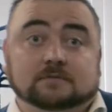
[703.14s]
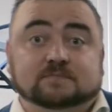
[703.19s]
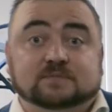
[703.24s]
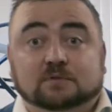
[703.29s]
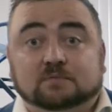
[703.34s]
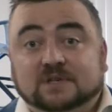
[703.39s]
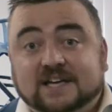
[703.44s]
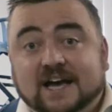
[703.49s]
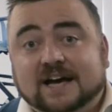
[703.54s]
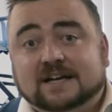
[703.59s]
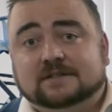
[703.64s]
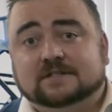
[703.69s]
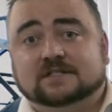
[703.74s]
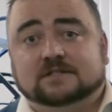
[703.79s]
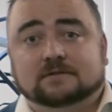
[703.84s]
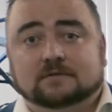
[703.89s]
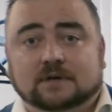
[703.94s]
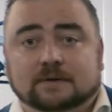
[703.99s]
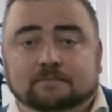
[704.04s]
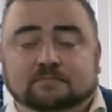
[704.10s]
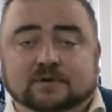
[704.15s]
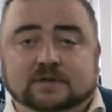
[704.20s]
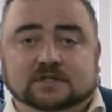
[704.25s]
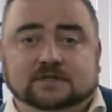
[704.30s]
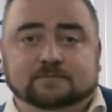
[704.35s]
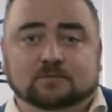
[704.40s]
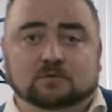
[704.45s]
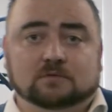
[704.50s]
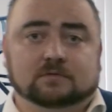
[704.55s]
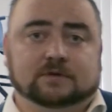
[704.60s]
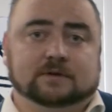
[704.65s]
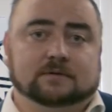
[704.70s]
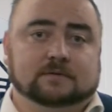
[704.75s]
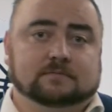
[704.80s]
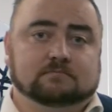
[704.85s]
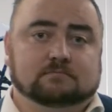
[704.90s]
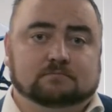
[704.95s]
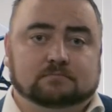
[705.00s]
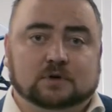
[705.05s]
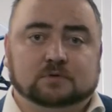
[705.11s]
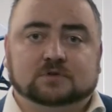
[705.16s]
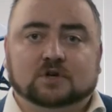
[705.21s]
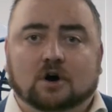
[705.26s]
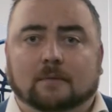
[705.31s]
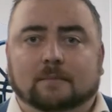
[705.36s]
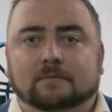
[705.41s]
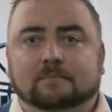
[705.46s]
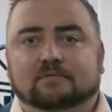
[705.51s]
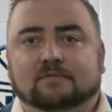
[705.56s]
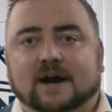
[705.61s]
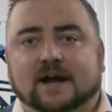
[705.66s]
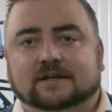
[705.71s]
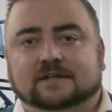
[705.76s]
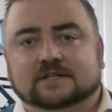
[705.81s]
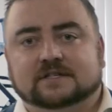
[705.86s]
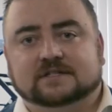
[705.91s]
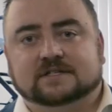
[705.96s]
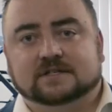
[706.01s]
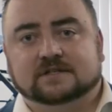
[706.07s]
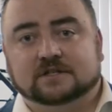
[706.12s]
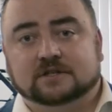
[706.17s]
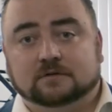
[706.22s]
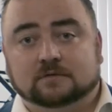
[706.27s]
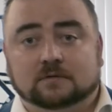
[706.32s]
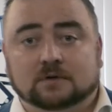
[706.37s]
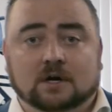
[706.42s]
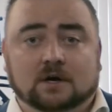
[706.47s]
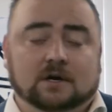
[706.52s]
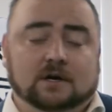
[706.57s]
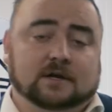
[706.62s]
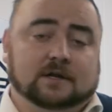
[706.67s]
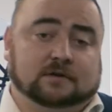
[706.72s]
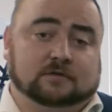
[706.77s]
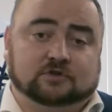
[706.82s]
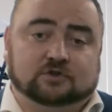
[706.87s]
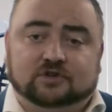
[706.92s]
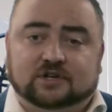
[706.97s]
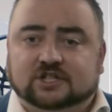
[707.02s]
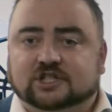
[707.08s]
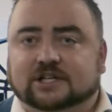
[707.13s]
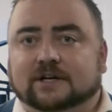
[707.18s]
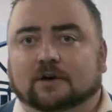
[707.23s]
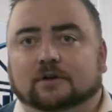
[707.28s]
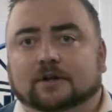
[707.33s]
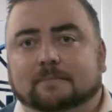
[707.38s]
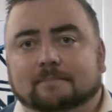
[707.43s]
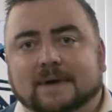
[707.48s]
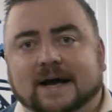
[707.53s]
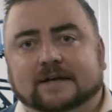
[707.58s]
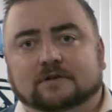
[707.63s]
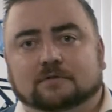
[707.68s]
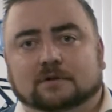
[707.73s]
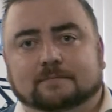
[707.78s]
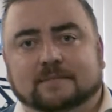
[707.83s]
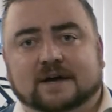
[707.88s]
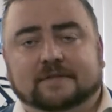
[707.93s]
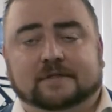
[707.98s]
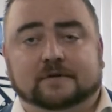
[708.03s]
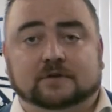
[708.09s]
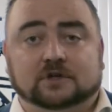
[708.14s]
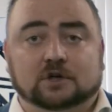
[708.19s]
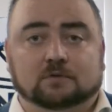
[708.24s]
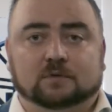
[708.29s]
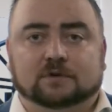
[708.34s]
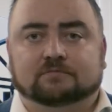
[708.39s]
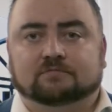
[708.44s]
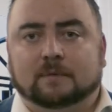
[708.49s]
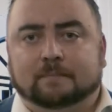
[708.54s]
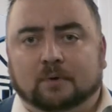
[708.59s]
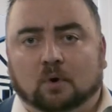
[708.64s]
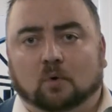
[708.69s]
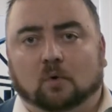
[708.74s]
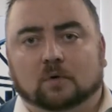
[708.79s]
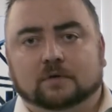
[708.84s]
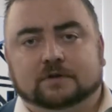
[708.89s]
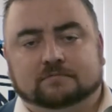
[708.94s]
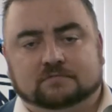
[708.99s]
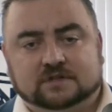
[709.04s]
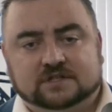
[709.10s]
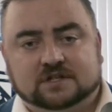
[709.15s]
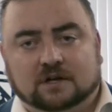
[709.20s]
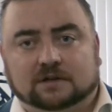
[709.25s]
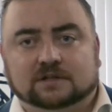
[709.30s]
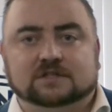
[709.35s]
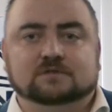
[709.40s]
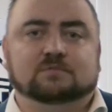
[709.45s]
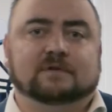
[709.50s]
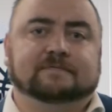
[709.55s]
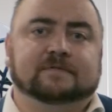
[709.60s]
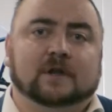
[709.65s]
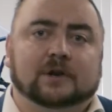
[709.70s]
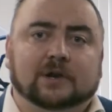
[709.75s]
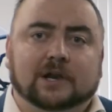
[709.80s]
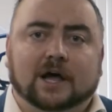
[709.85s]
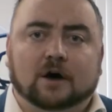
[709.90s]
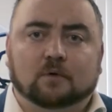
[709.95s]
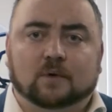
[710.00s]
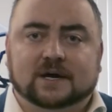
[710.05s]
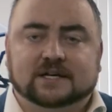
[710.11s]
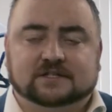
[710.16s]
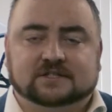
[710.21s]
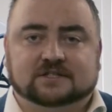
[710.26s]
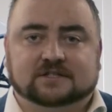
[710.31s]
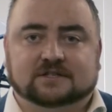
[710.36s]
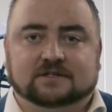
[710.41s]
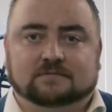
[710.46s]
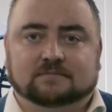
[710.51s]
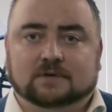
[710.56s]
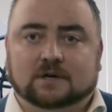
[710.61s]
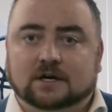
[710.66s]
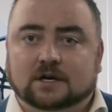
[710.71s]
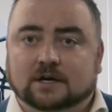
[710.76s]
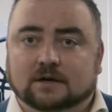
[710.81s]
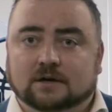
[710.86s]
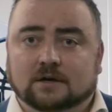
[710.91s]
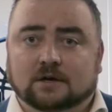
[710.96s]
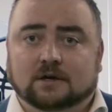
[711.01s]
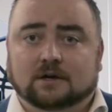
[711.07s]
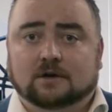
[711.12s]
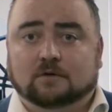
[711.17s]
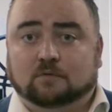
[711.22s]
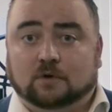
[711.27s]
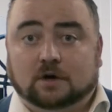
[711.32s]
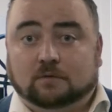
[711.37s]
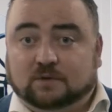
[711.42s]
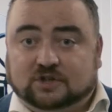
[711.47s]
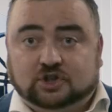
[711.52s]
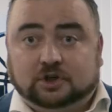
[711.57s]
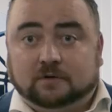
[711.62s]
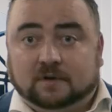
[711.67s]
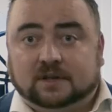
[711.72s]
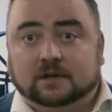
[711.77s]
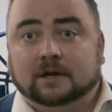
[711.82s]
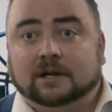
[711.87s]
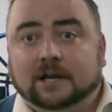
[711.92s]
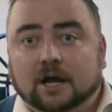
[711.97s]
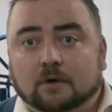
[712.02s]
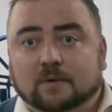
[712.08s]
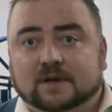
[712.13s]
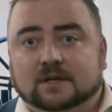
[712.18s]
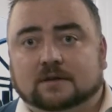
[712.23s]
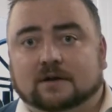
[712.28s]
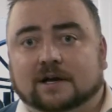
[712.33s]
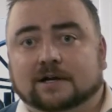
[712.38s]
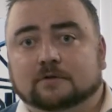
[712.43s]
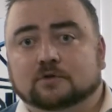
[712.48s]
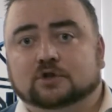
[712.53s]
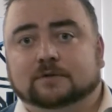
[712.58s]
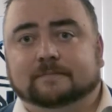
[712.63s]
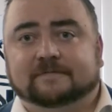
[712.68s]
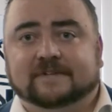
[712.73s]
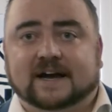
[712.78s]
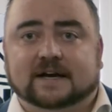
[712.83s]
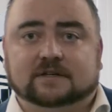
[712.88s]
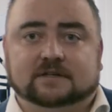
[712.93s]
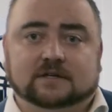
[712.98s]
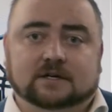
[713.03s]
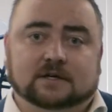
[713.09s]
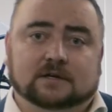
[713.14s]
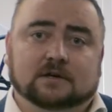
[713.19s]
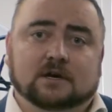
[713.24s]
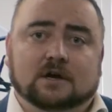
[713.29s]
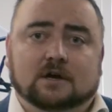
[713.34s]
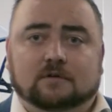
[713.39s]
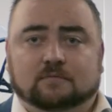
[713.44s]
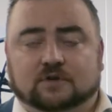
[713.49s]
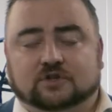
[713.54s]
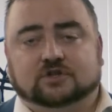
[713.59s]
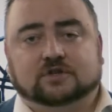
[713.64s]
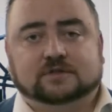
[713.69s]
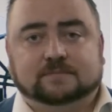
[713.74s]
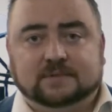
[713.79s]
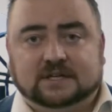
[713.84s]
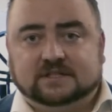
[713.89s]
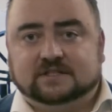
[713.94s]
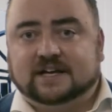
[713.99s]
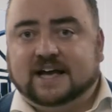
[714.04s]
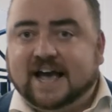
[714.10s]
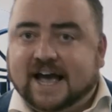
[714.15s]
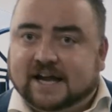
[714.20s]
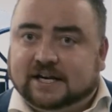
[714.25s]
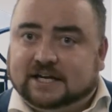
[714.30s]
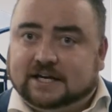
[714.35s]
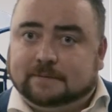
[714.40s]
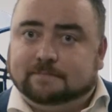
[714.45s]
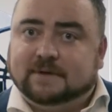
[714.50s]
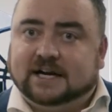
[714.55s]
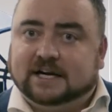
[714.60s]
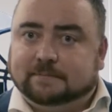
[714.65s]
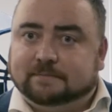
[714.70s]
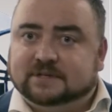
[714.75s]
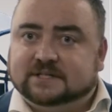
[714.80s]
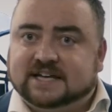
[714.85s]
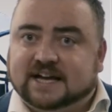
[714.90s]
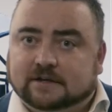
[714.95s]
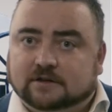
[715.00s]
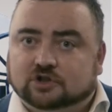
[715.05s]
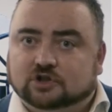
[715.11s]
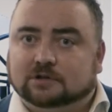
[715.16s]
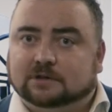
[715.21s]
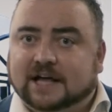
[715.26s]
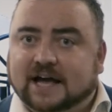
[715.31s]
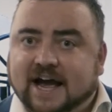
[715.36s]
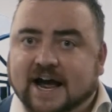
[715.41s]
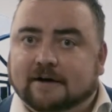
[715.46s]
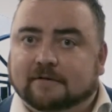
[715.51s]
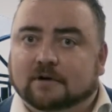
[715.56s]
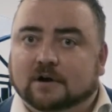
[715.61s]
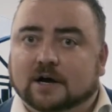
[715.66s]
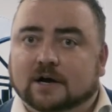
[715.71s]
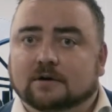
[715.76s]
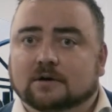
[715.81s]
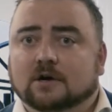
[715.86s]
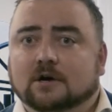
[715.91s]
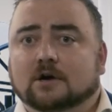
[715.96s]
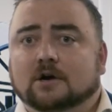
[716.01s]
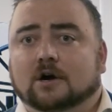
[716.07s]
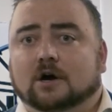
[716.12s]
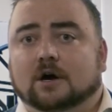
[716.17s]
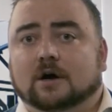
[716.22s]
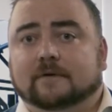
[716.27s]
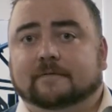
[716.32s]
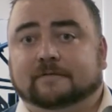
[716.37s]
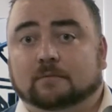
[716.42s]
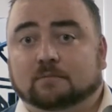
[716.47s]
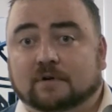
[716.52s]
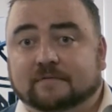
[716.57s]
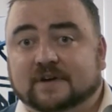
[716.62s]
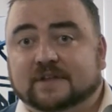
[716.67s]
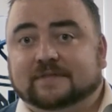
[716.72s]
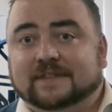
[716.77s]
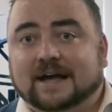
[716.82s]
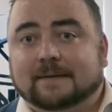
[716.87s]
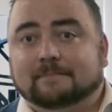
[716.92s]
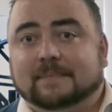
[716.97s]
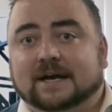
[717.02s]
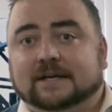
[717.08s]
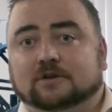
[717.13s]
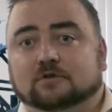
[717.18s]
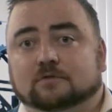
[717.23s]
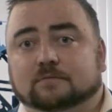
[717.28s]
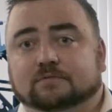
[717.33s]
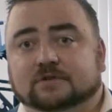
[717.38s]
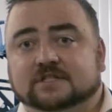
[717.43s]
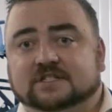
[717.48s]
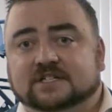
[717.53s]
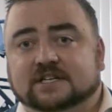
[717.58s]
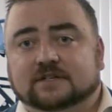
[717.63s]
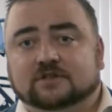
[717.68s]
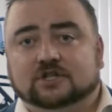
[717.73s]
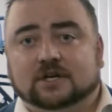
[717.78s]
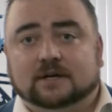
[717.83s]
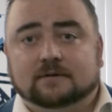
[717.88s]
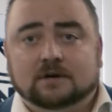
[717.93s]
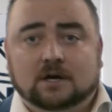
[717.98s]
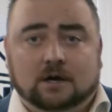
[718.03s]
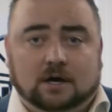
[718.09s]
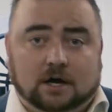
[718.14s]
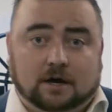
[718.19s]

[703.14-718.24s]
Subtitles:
So yes, in principle, the most common practice is that traditionally on the manual method, you would report the result with the lowest, which used the lowest dilution factor, which just means that any potential error from within that manual procedure